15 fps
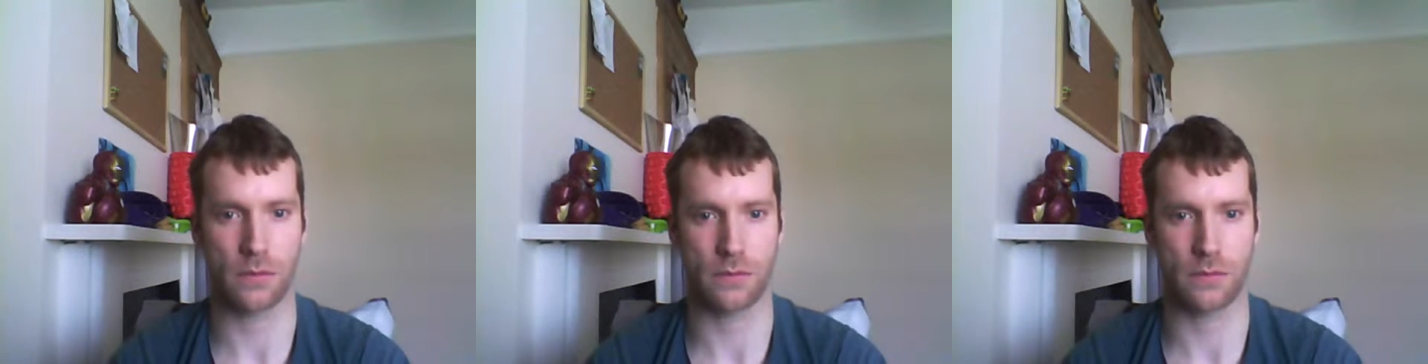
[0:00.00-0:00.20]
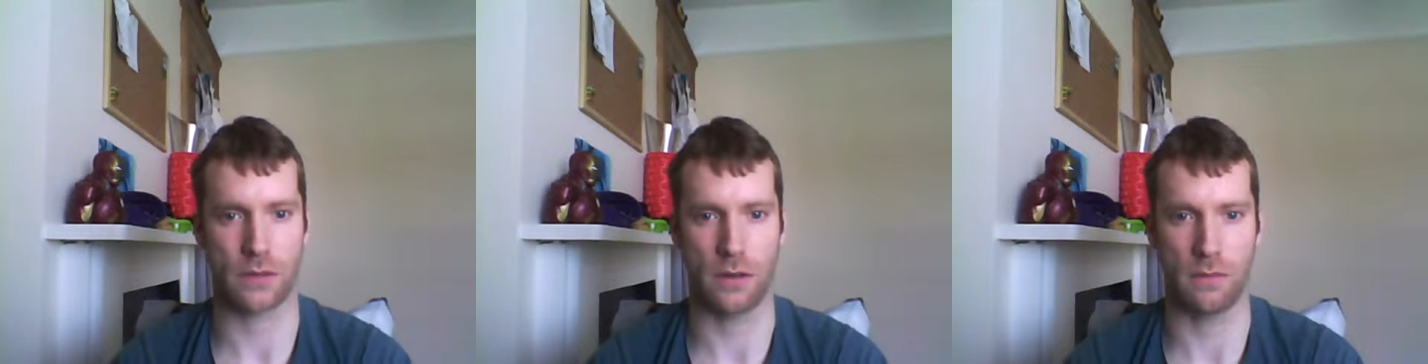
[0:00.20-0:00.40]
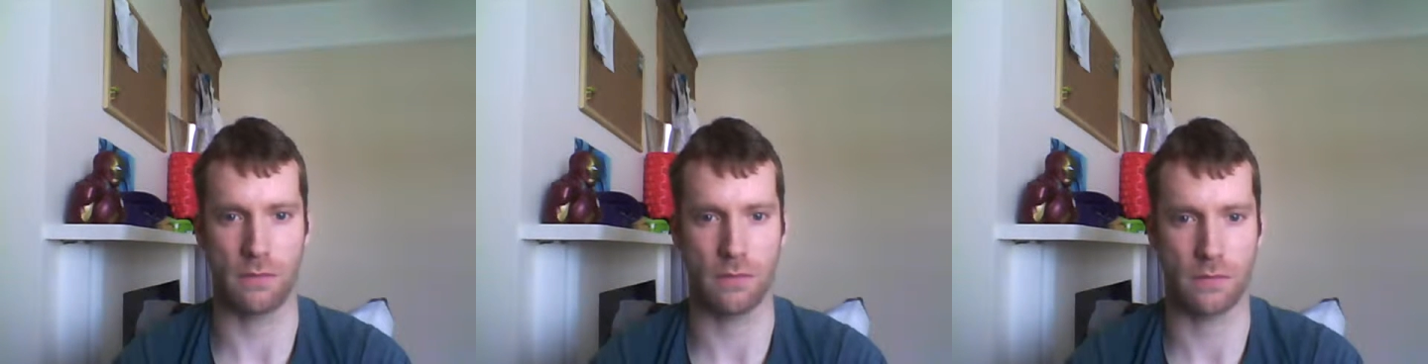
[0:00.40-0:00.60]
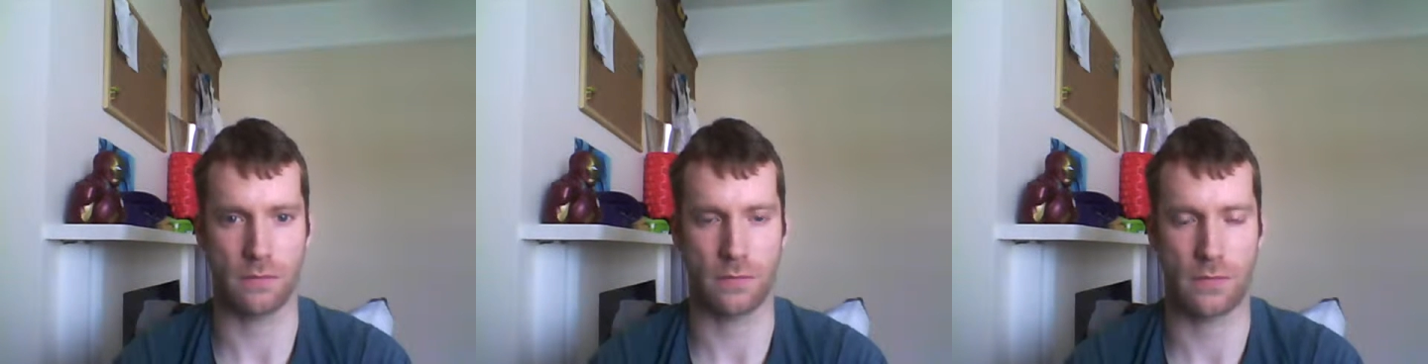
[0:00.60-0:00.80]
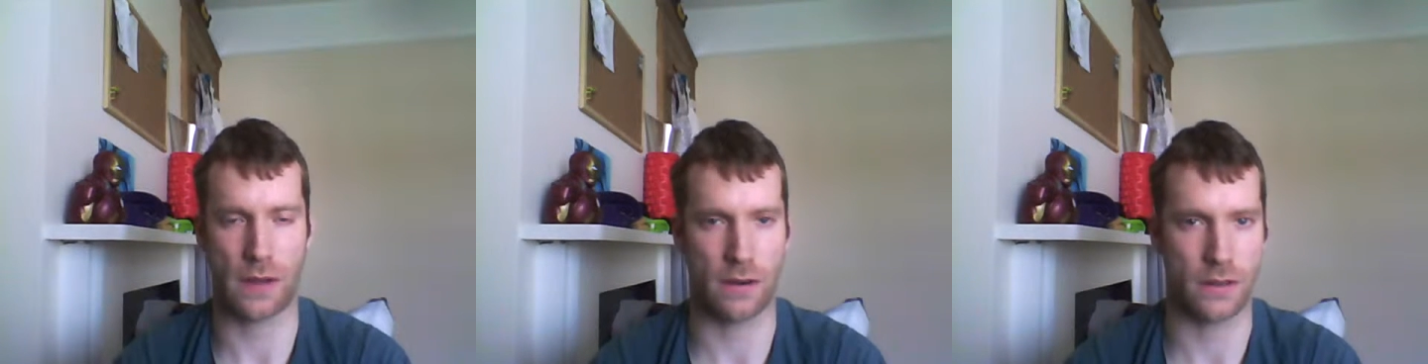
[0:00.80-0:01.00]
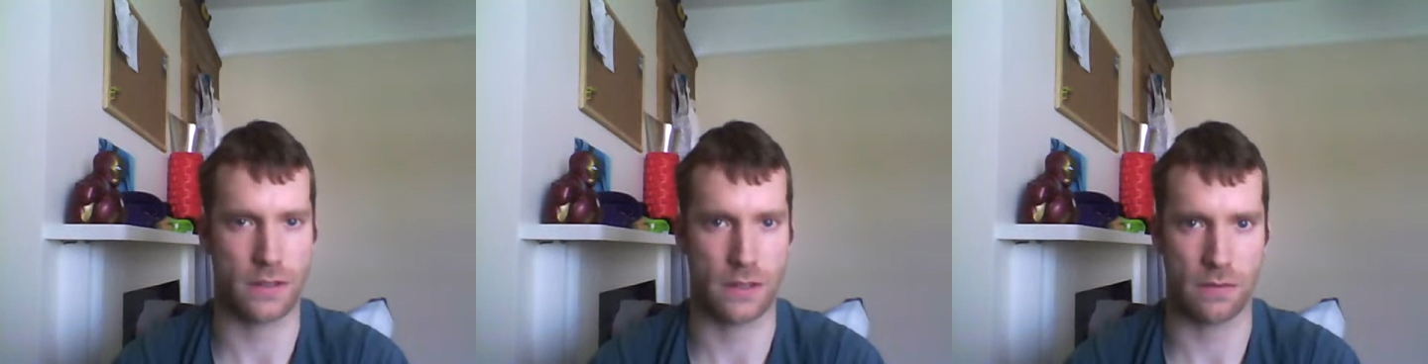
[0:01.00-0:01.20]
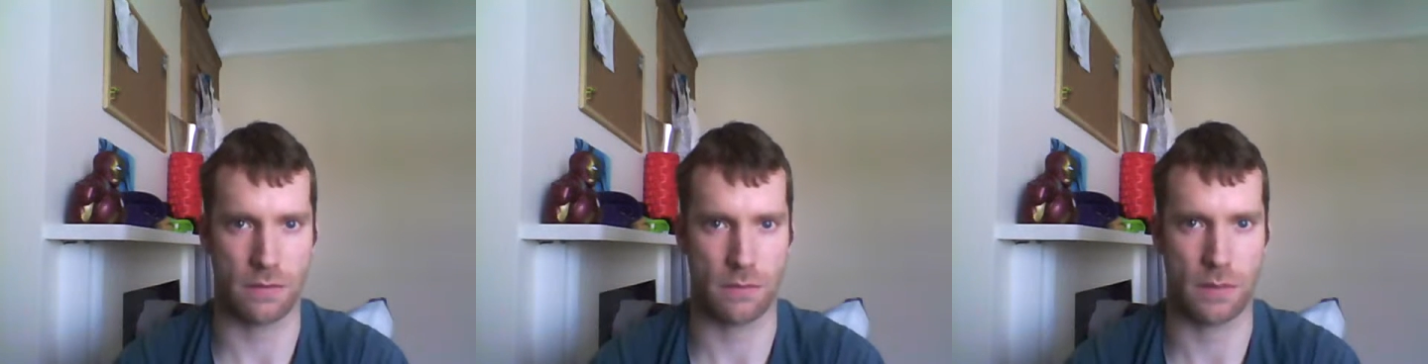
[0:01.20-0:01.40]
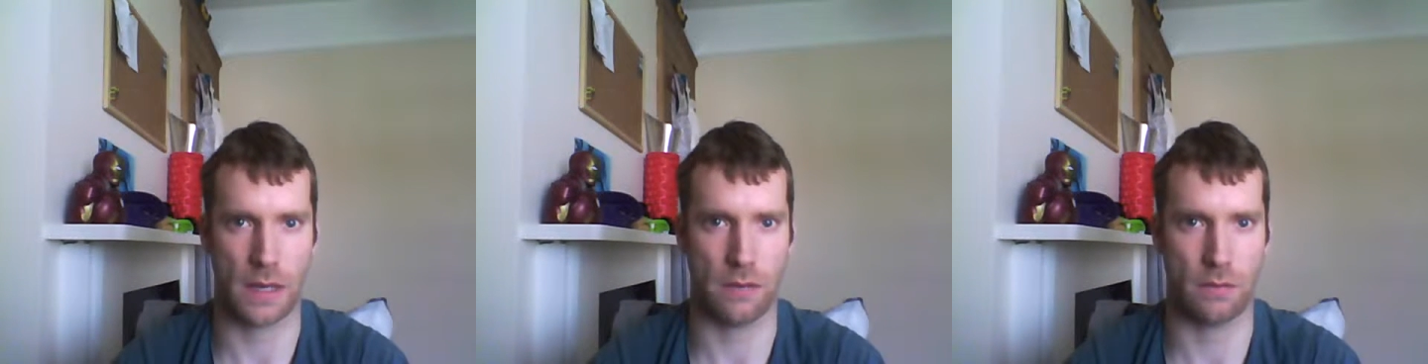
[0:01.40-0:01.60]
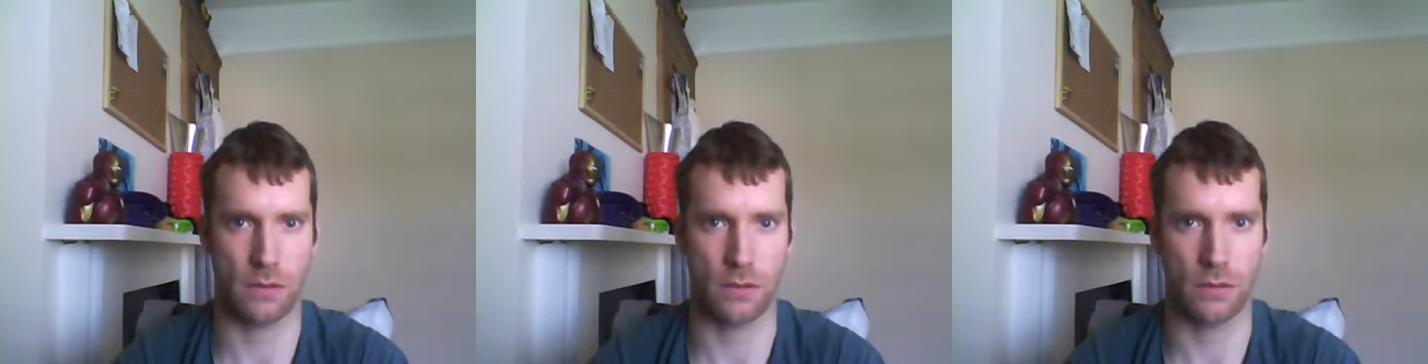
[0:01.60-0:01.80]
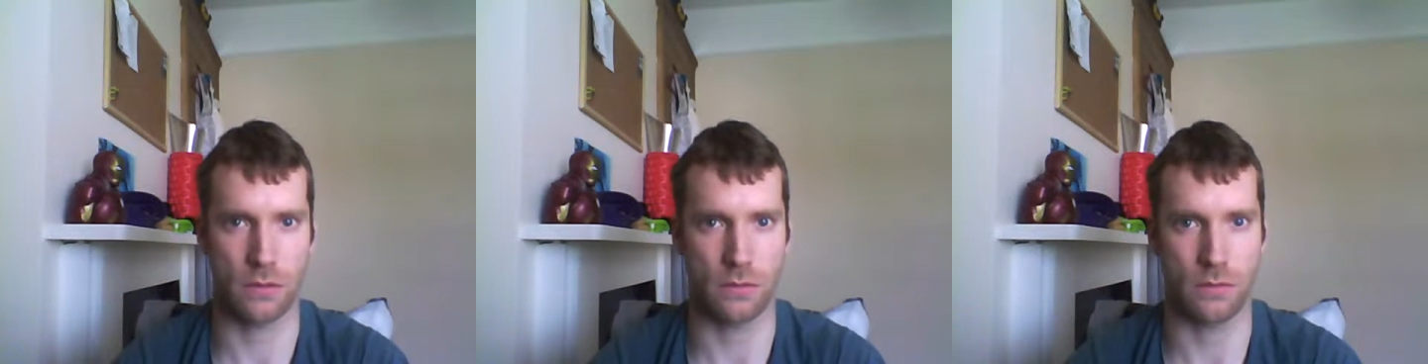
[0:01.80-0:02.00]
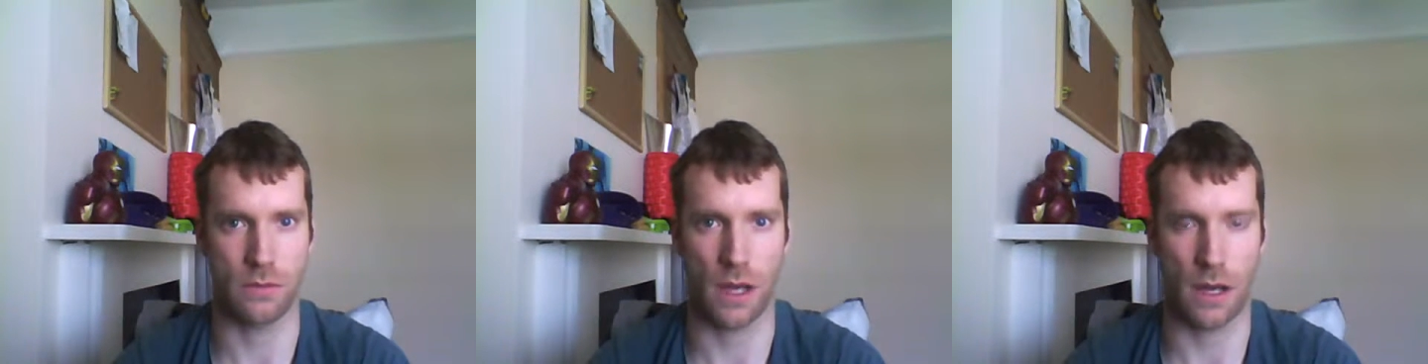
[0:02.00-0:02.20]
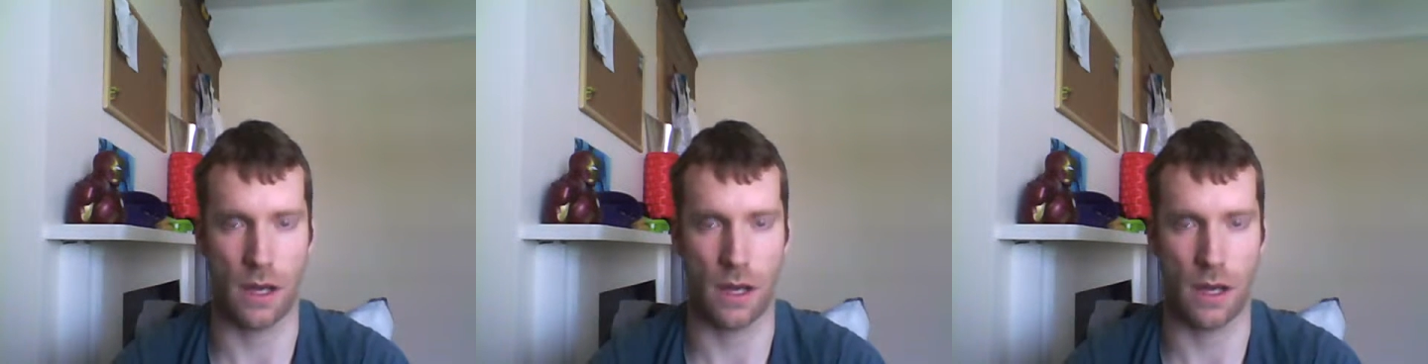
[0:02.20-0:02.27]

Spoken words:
from various different people,